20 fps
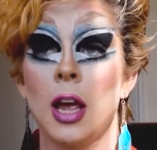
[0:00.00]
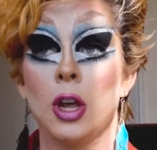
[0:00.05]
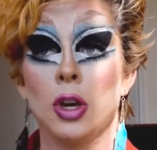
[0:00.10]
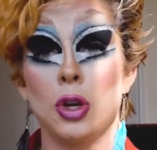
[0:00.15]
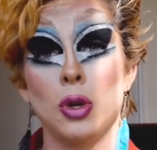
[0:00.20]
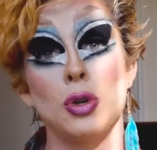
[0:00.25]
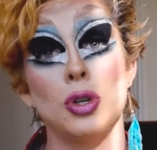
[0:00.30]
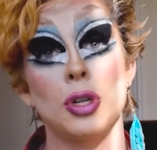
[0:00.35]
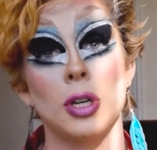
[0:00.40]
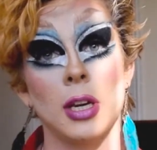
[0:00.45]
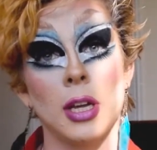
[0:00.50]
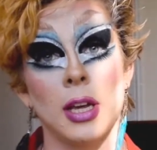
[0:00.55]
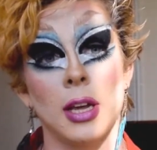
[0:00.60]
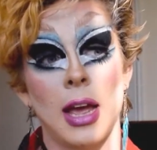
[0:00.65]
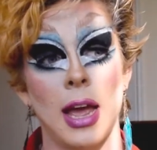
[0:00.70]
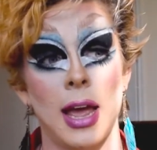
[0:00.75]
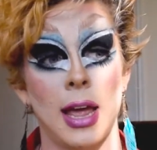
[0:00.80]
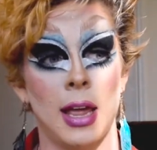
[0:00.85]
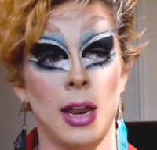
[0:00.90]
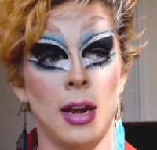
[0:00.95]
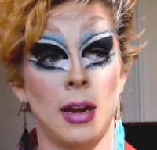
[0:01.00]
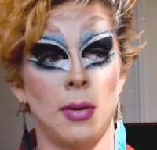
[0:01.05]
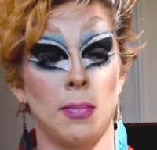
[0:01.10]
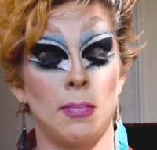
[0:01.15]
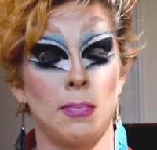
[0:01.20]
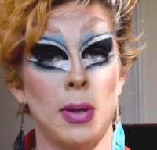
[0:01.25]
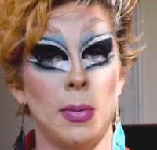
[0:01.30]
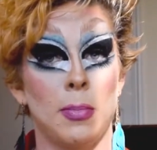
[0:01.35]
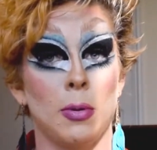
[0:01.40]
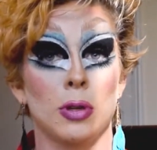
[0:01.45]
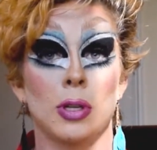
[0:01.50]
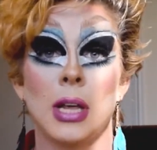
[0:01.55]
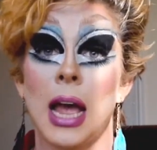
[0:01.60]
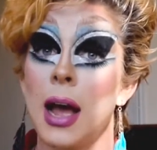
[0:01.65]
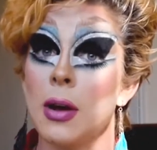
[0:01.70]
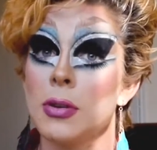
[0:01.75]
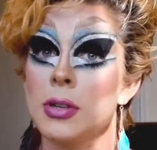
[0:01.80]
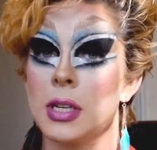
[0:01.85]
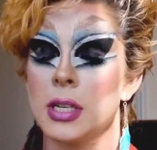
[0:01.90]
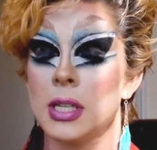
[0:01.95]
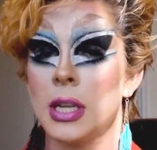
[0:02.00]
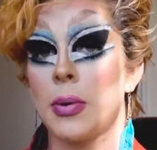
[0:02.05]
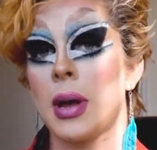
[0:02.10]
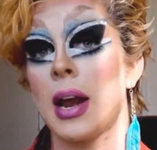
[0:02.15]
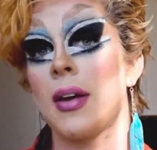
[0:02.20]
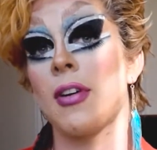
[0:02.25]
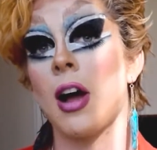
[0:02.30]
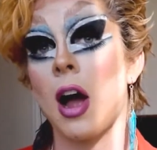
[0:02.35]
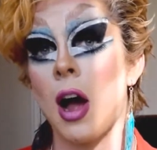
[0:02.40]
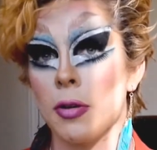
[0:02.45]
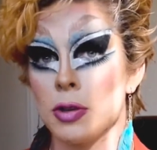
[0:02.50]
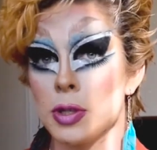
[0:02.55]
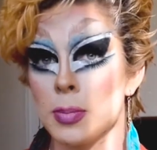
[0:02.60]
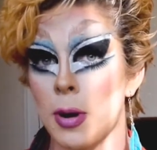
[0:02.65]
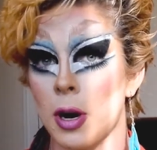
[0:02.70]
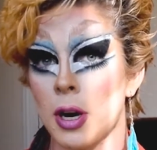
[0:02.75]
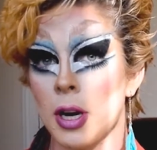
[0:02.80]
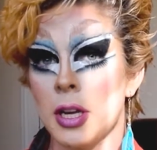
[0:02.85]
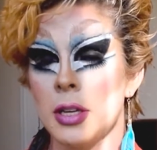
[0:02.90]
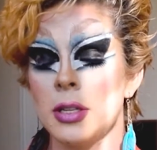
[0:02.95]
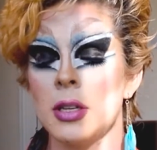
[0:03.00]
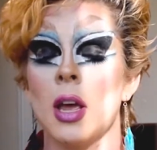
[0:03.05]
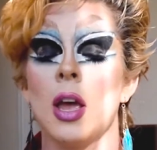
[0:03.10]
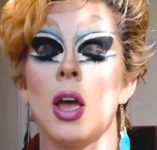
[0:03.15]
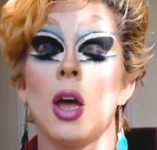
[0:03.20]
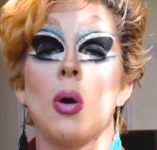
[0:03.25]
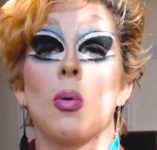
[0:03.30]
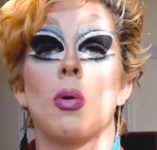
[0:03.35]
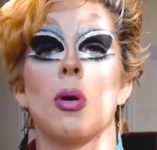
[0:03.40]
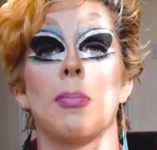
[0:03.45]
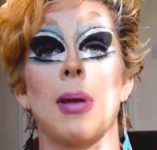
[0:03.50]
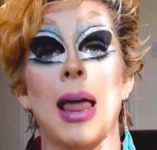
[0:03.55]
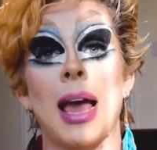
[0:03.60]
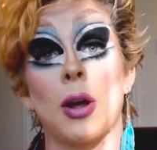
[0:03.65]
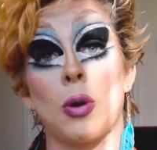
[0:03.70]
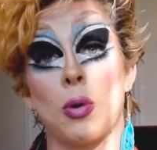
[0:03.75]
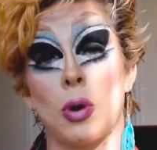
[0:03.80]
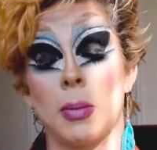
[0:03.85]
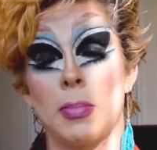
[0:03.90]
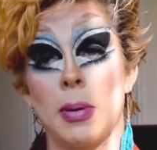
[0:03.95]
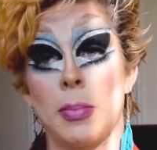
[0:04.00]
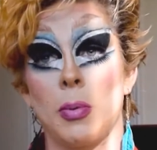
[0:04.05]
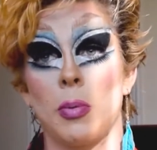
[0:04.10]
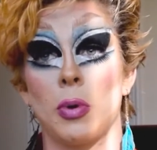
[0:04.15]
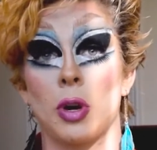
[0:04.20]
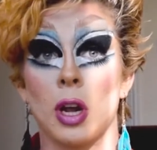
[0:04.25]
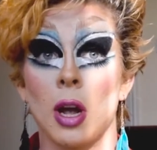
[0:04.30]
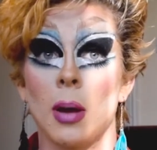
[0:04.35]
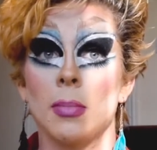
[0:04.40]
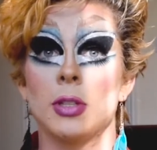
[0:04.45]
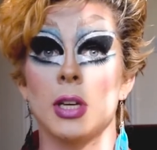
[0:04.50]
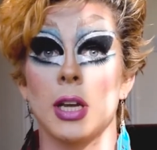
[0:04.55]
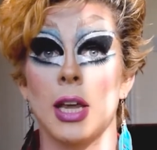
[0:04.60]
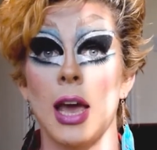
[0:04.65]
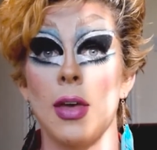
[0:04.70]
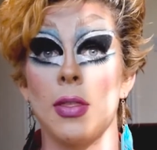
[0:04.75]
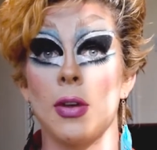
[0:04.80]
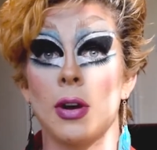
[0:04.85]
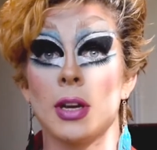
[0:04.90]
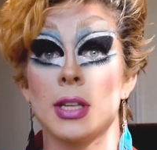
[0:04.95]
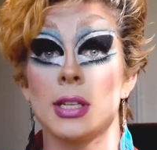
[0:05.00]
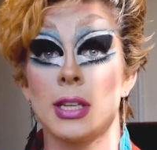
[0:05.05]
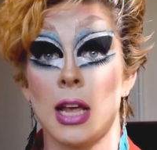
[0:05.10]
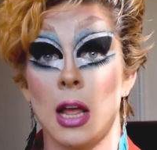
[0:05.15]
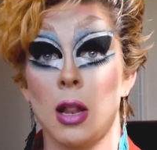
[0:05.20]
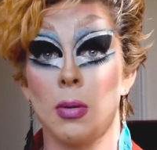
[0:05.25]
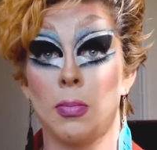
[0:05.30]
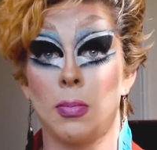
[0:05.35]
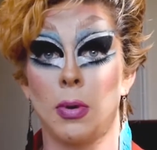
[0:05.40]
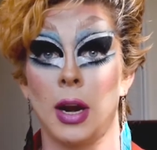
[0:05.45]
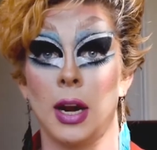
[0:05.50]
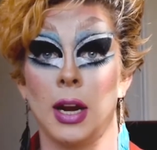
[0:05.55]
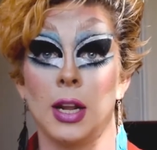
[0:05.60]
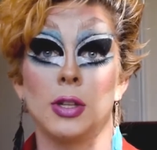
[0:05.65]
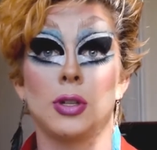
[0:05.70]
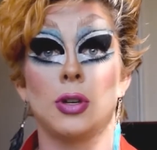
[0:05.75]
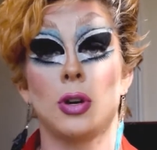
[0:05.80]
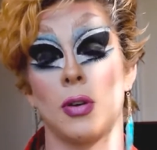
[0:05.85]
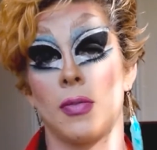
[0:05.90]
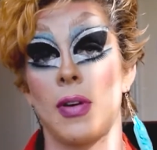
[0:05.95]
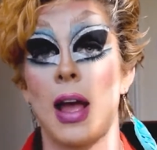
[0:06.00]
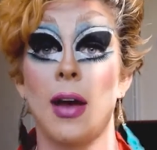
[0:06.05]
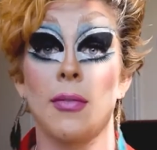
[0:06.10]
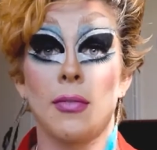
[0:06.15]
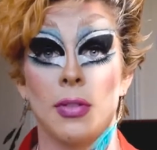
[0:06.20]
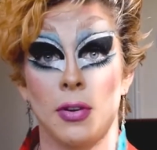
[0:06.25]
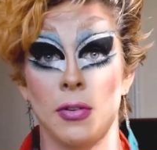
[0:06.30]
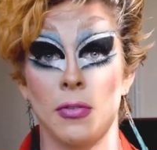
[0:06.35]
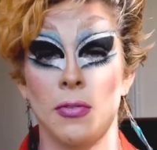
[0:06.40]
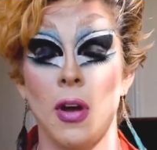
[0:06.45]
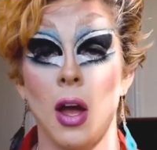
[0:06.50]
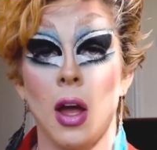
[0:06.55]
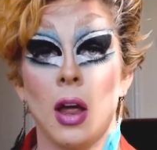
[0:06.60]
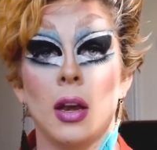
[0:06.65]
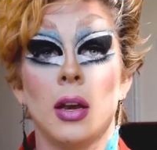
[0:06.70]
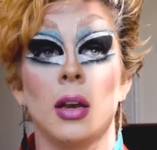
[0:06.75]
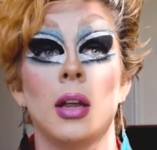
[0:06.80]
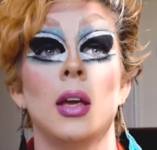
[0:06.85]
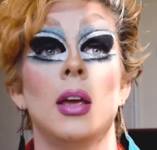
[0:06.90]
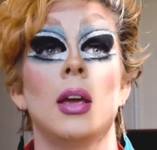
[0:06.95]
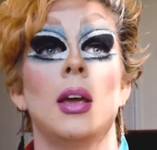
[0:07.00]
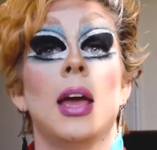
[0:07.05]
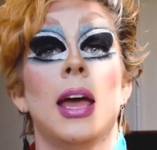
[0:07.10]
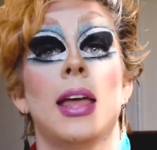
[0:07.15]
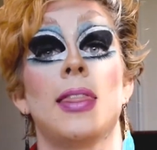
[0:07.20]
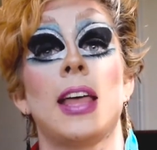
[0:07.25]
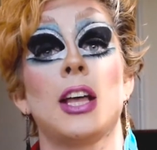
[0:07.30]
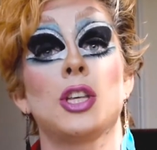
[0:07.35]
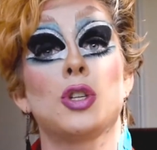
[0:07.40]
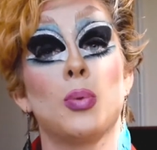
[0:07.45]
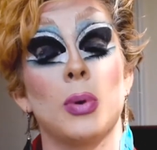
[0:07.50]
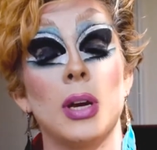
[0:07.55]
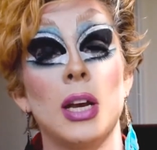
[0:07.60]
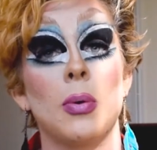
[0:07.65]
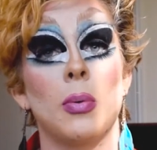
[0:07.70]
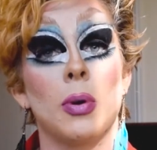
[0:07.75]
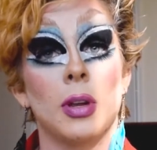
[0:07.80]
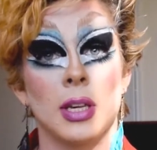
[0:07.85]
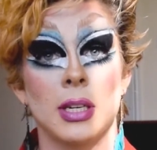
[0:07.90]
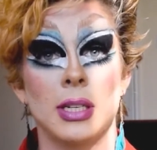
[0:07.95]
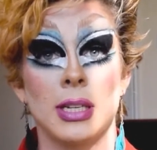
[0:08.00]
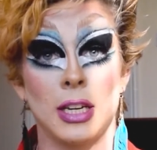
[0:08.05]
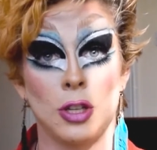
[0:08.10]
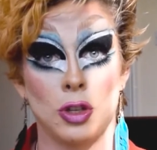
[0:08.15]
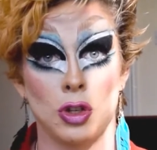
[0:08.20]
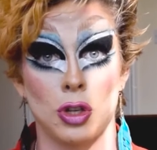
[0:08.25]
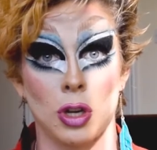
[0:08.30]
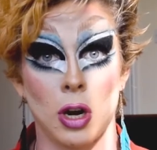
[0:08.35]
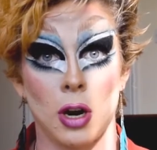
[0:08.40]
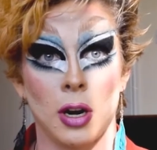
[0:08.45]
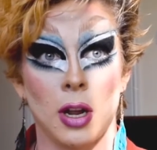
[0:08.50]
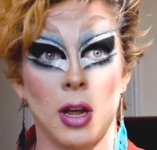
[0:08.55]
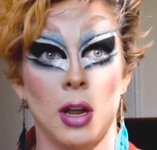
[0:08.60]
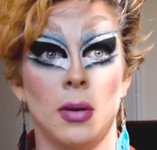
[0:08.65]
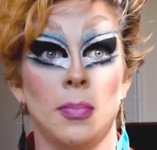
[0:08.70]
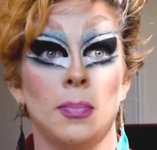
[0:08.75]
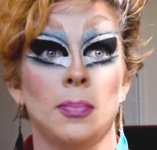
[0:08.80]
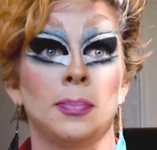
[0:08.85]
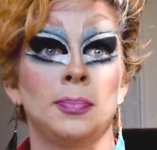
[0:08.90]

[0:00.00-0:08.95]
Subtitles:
Usually in people's houses, they would have house parties where black queer people would come together and celebrate and sort of have their fun. And that's really where the scene started.